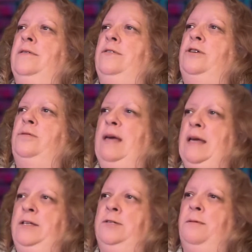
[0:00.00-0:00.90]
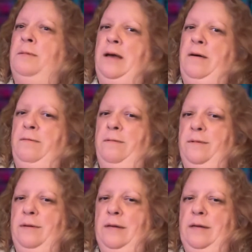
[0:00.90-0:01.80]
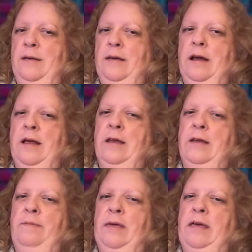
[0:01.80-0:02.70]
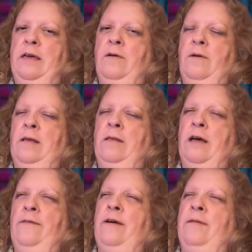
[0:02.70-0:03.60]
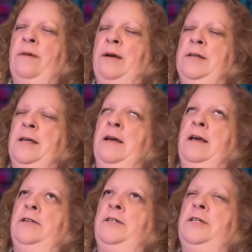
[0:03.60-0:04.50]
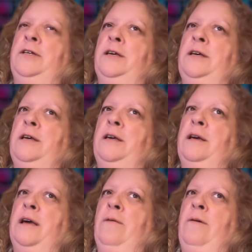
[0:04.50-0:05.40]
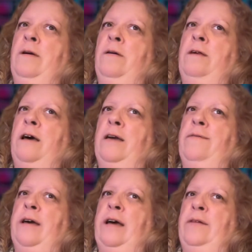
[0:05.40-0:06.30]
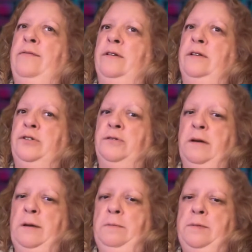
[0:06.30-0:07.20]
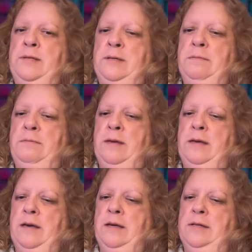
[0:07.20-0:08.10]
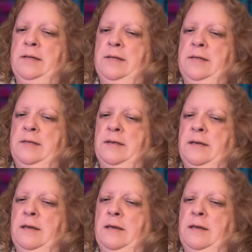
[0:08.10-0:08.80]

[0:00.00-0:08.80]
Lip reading: 2 weekends from now, I'm going to be going live on Monday night. I want to go live after the trips because,